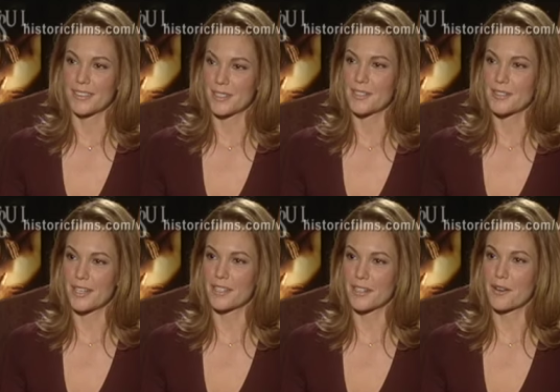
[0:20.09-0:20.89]
I
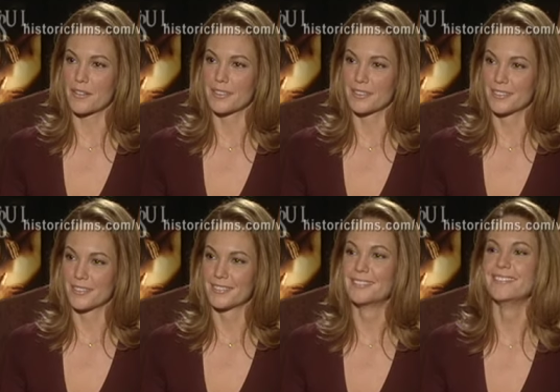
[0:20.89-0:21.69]
try to not to, with
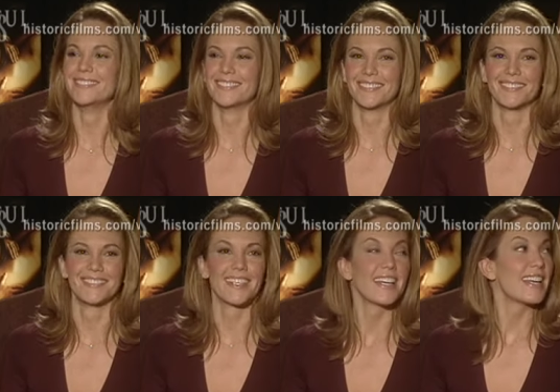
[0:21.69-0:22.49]
him
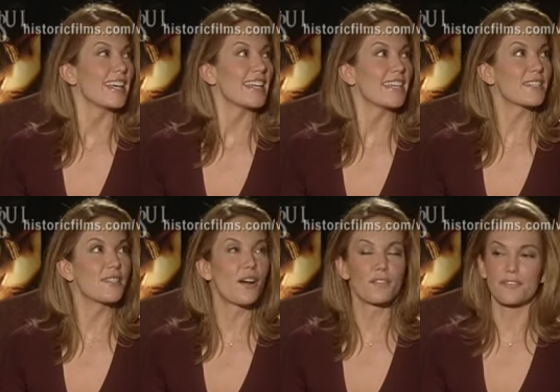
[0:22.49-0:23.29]
because then he's
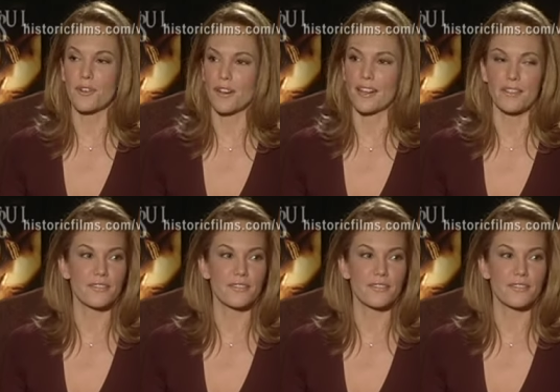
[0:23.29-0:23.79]
He's like known for it.